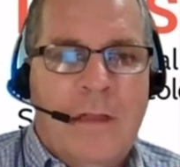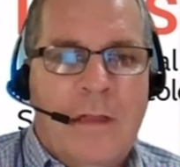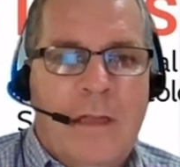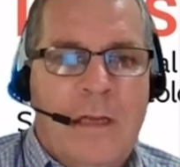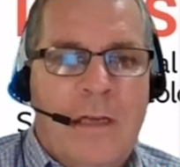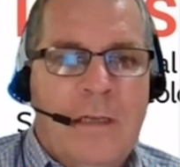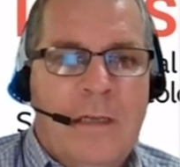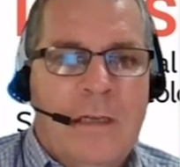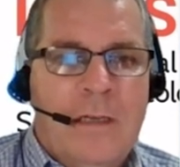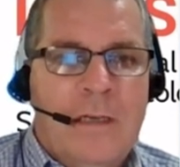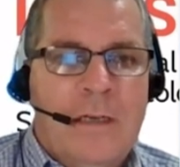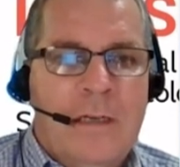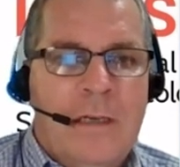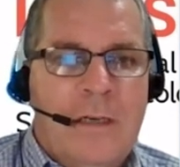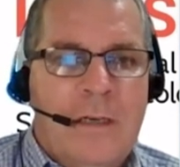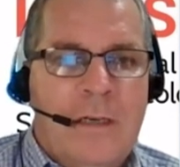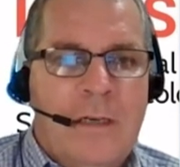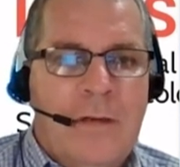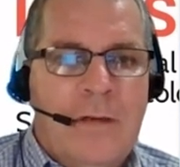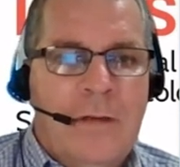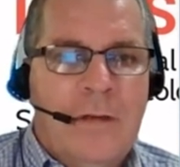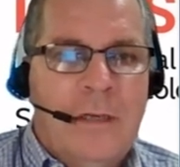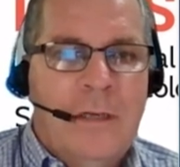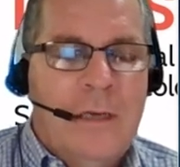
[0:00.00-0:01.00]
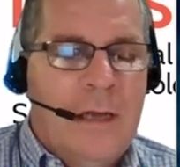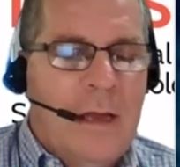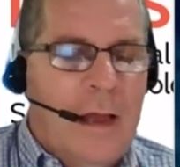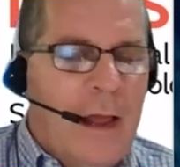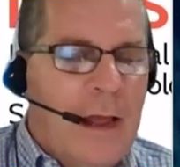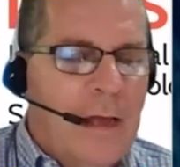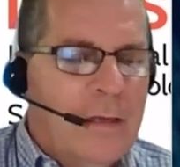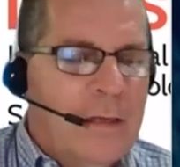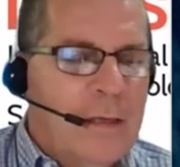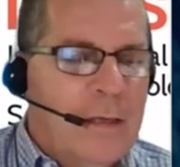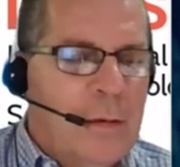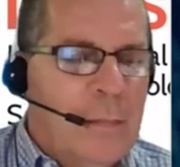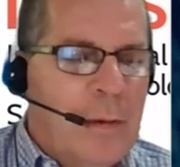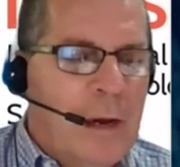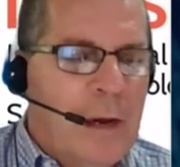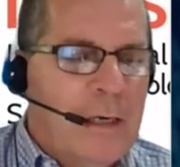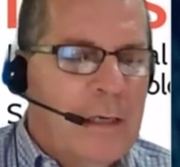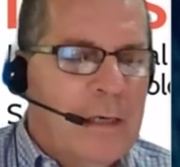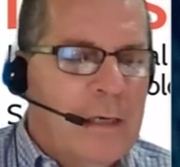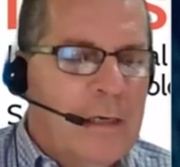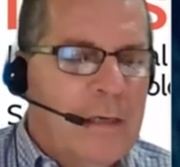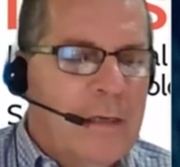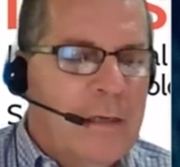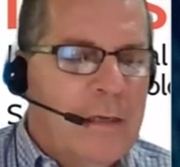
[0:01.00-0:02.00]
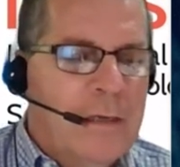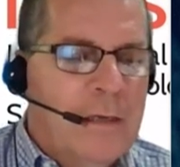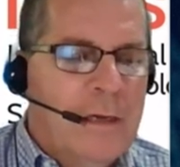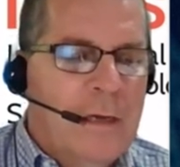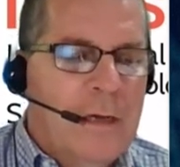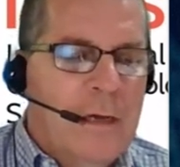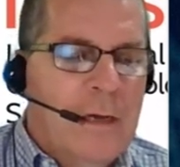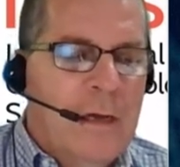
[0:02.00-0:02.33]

these issues in cancer patients.